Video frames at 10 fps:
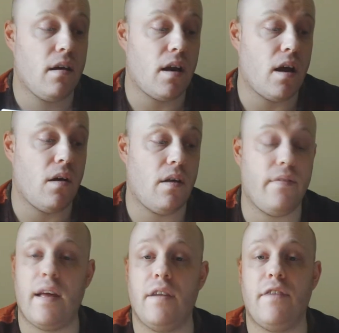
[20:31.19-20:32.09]
You know.
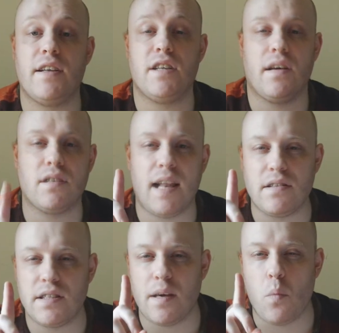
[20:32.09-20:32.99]
And then eventually I was
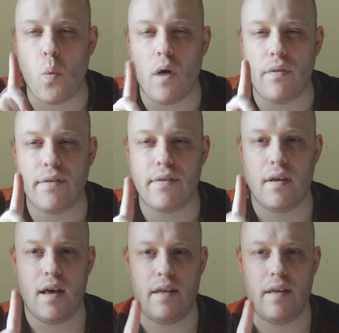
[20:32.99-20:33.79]
allowed to see him once,